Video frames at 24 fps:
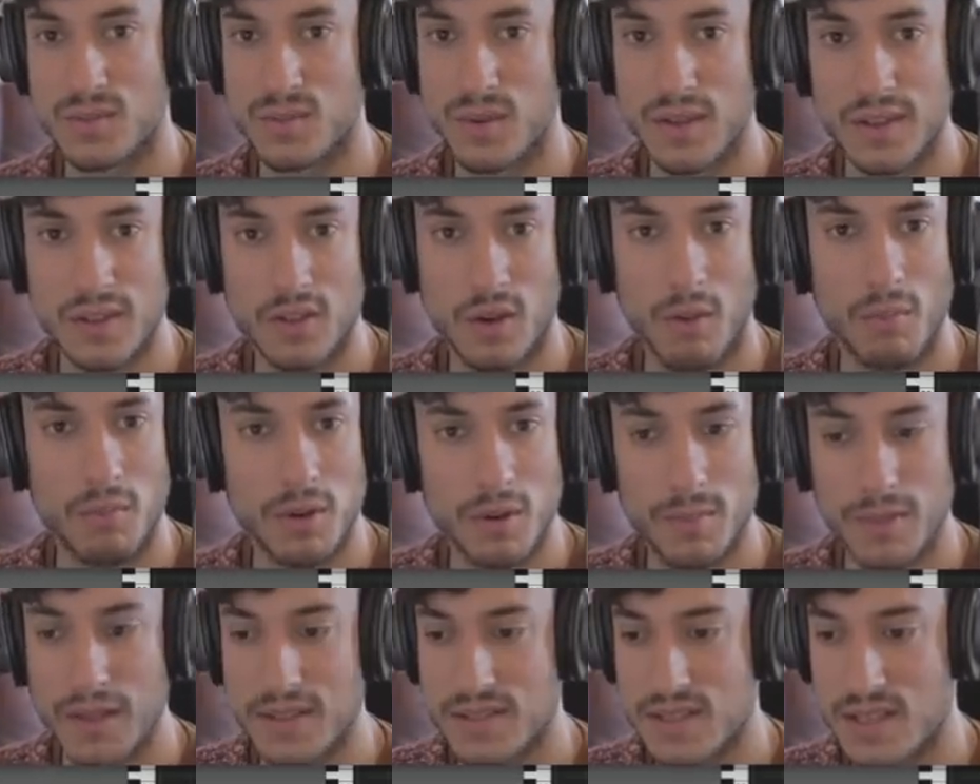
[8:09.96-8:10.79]
really
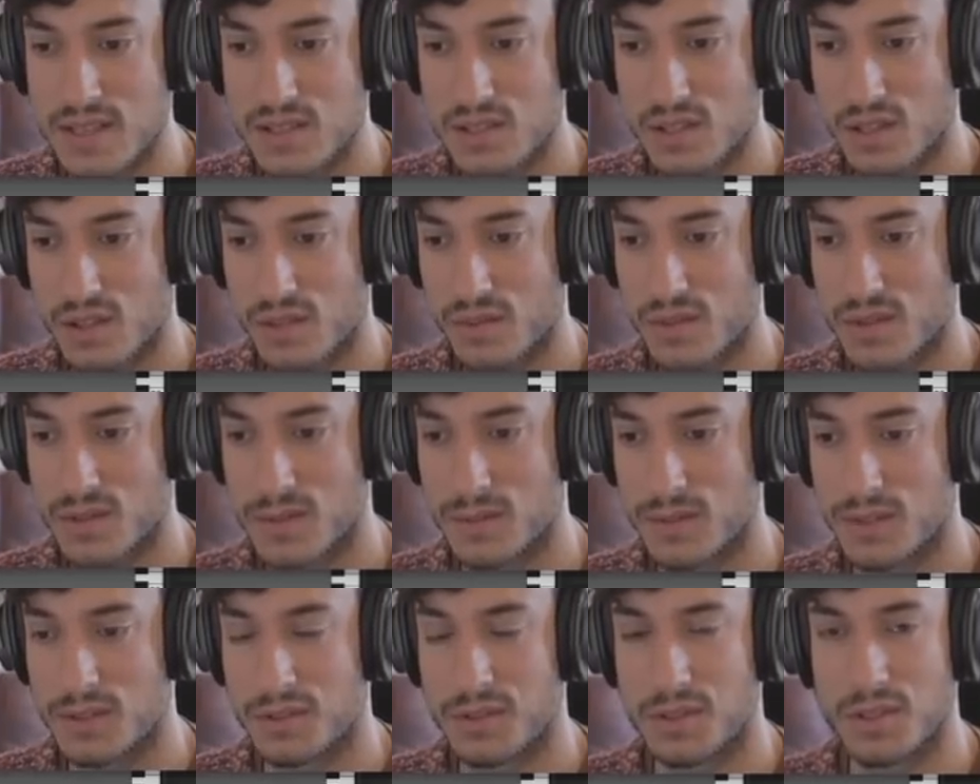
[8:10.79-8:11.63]
complement each other as
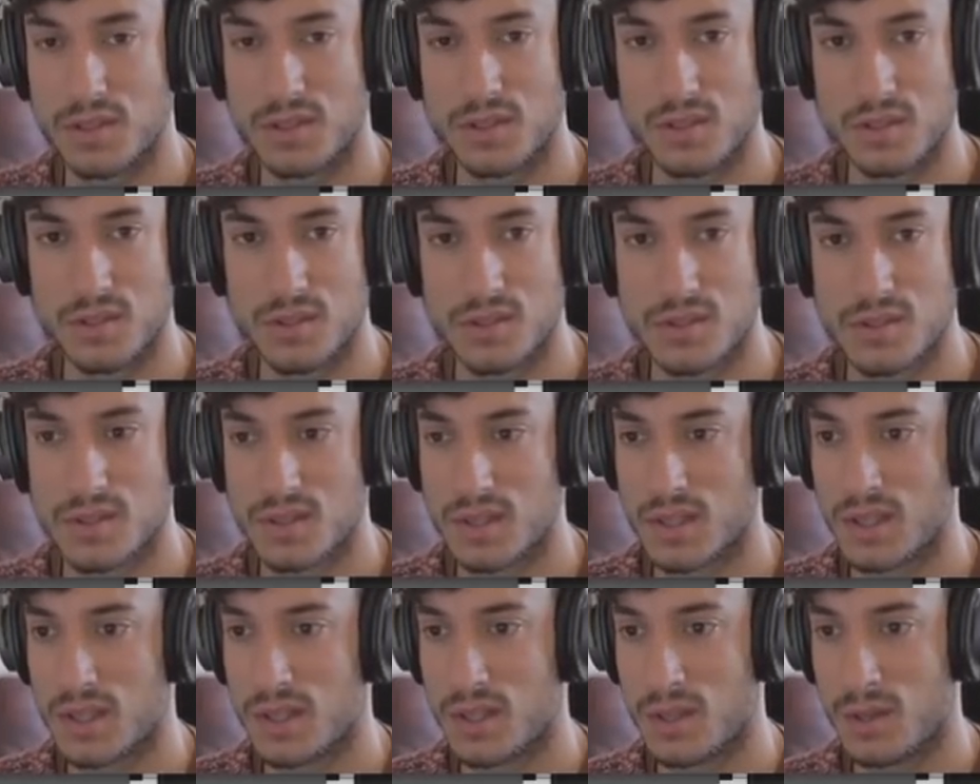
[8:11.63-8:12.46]
well. You can use
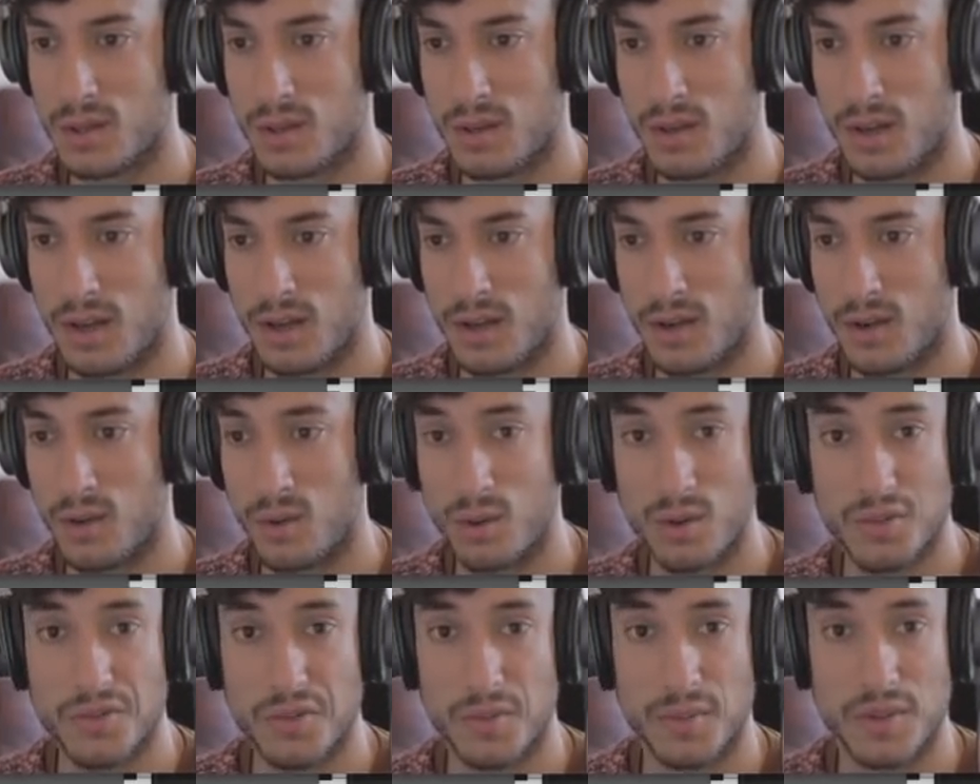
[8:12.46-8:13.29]
uh,
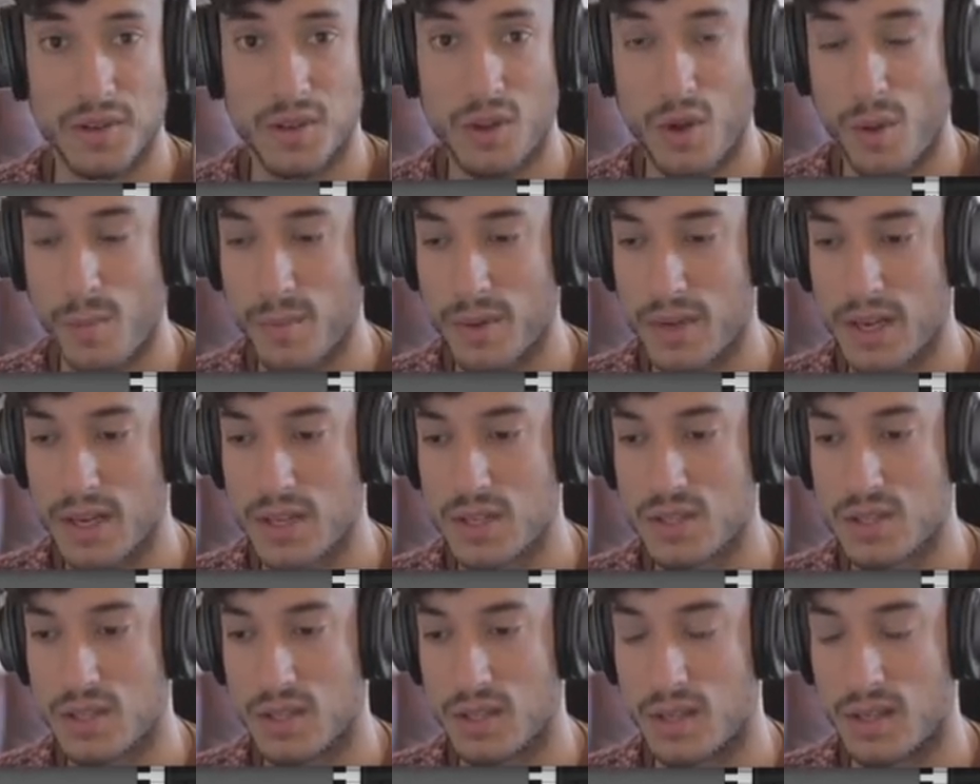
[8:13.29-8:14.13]
all of them in
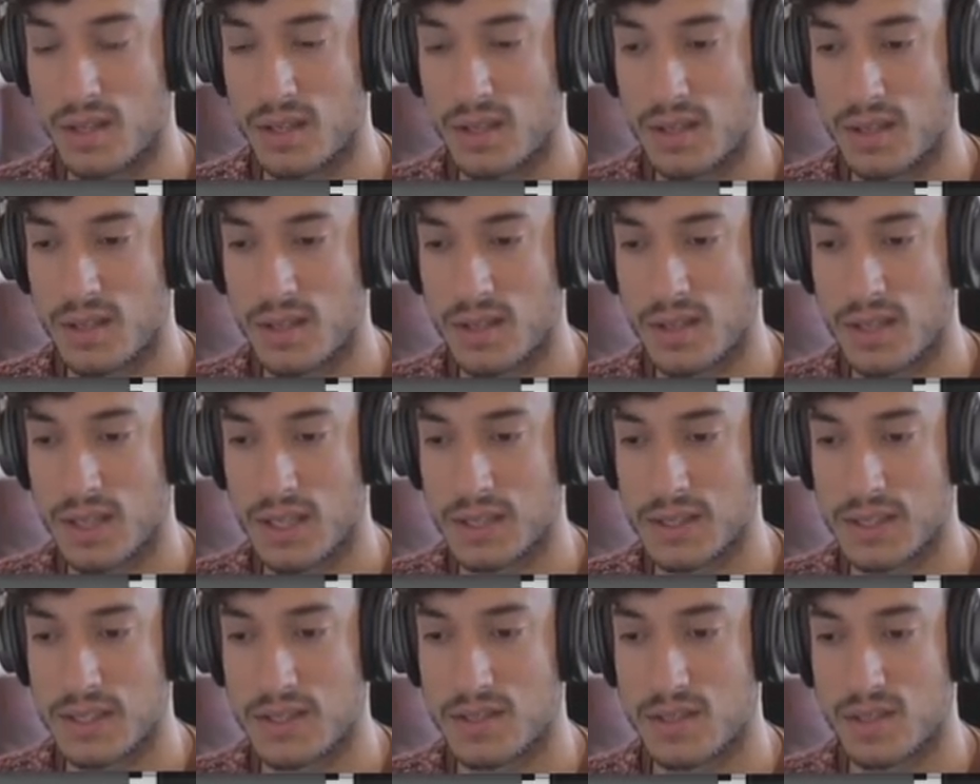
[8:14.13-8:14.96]
combination
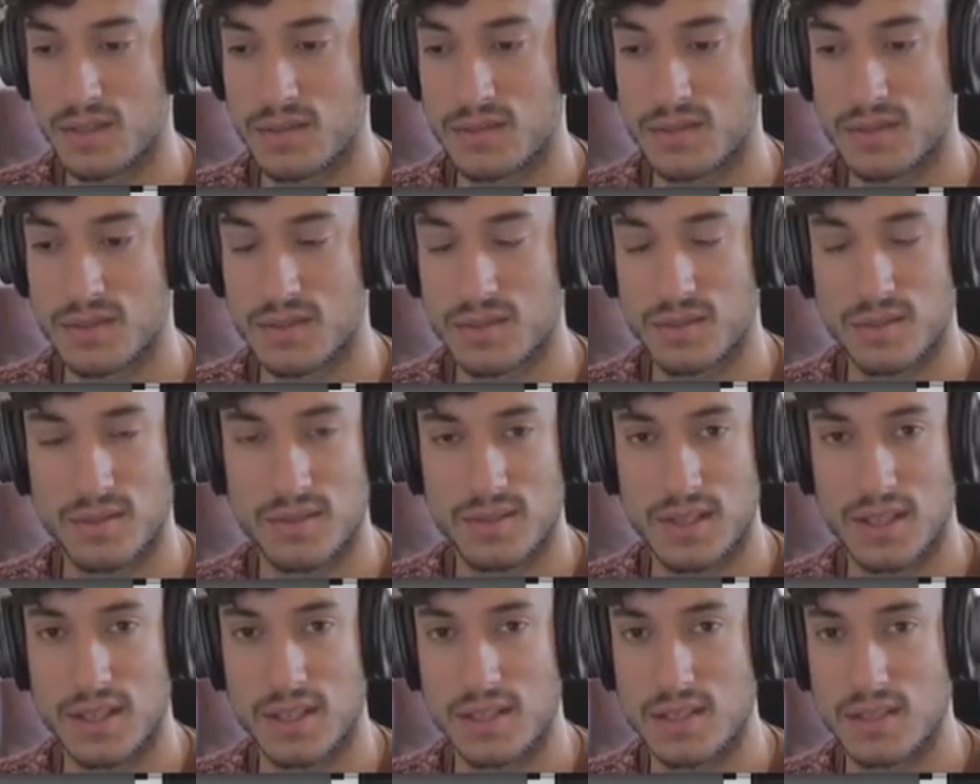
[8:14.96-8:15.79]
and they don't sort
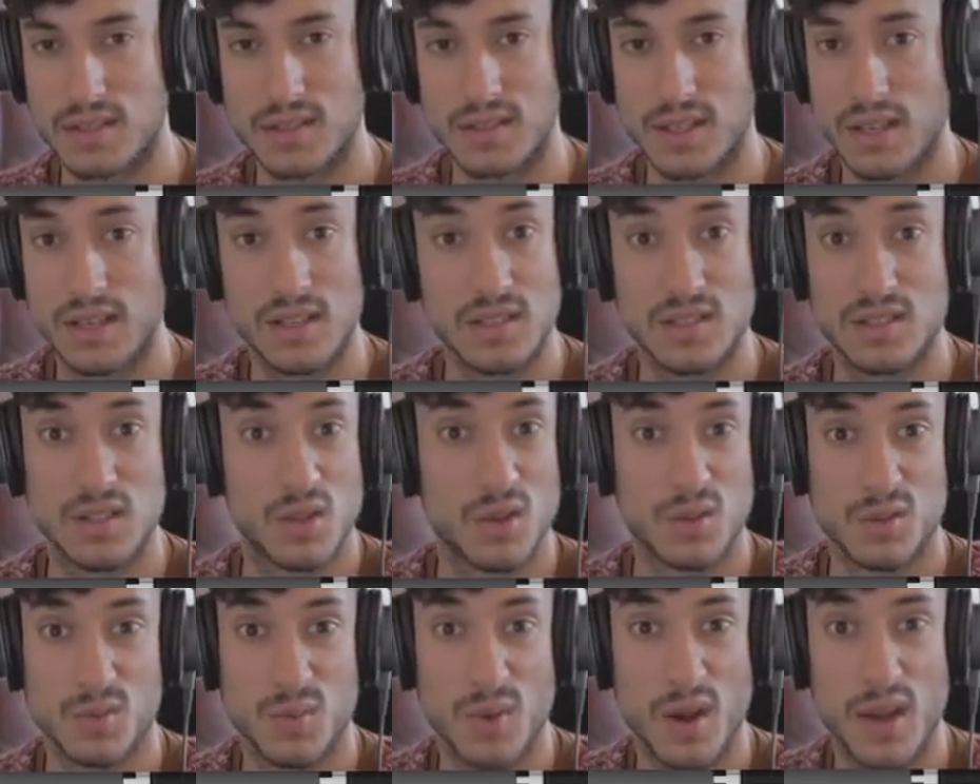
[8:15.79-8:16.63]
of get in, get in each
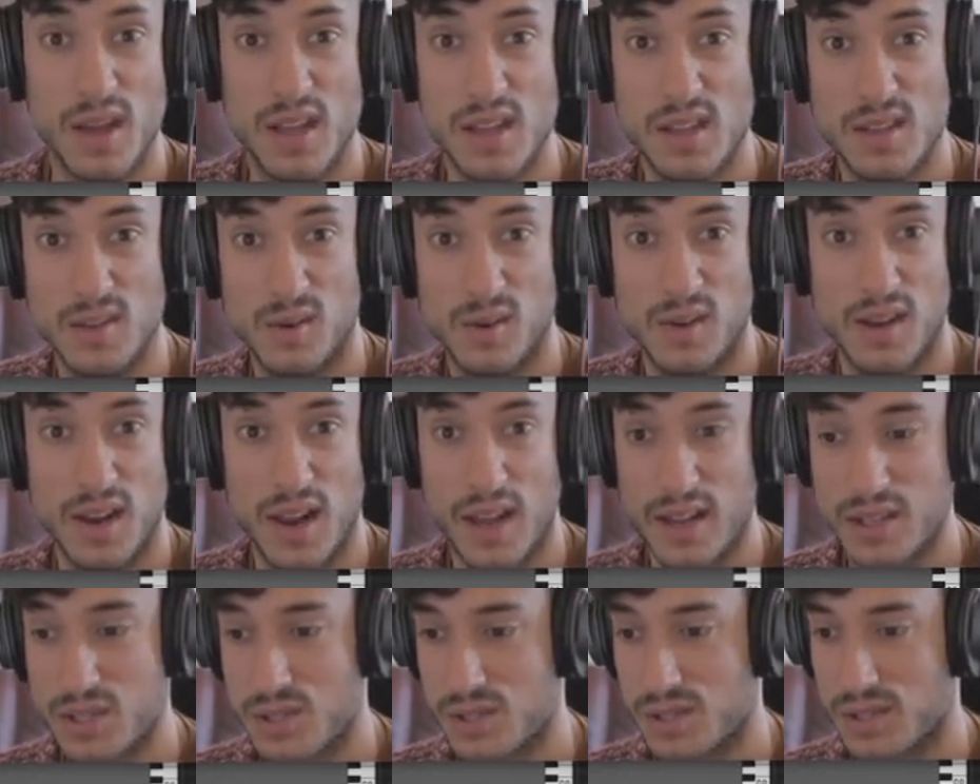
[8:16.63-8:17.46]
other's way or
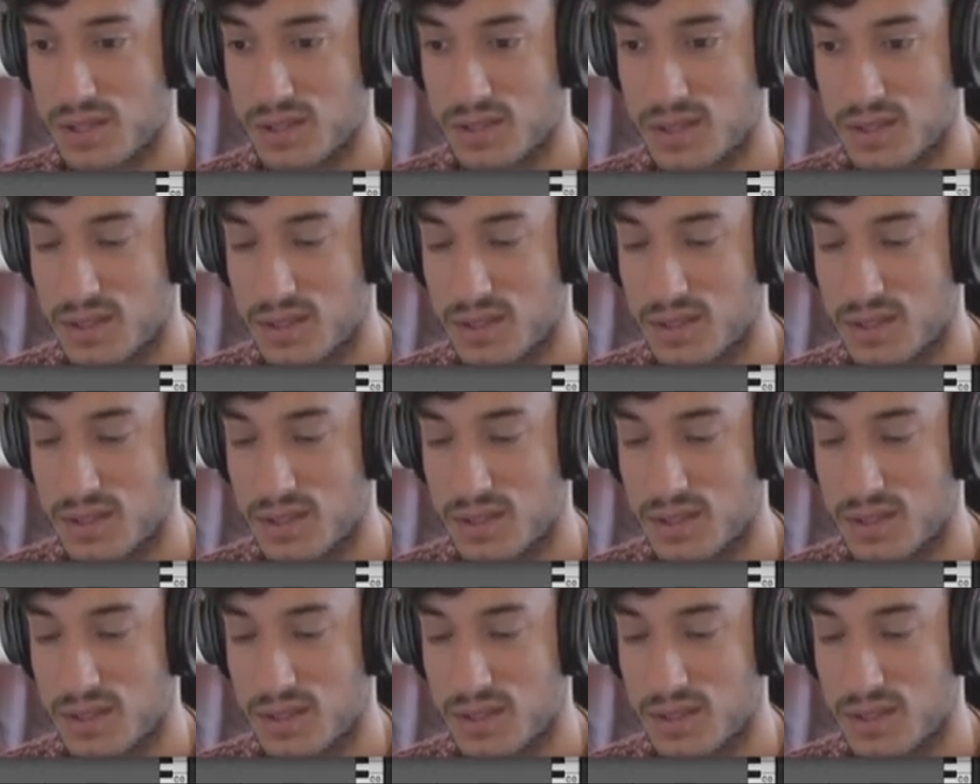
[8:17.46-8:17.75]
clash.